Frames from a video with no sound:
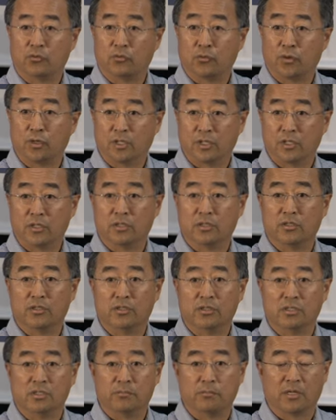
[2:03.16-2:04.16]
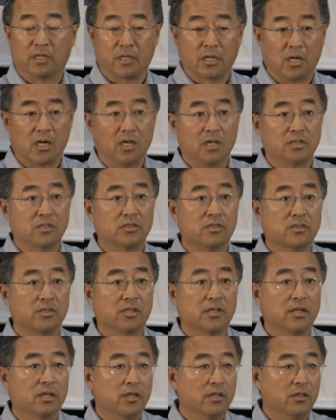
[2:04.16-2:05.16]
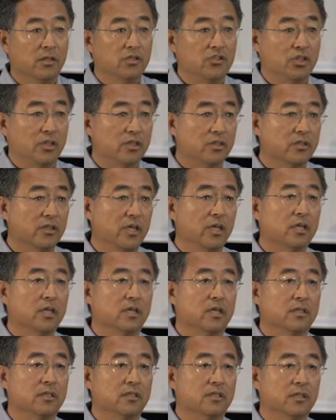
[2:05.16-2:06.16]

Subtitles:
20 years is because they share the data,